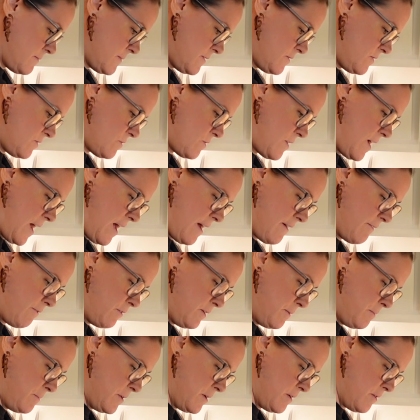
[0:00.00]
It's okay if
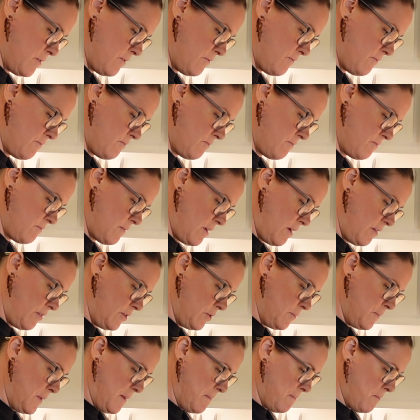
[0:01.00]
we put a
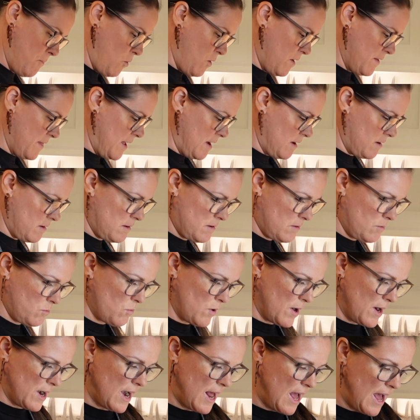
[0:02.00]
little bit more than
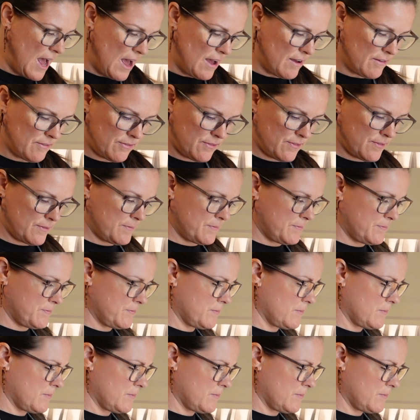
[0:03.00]
1 1/2.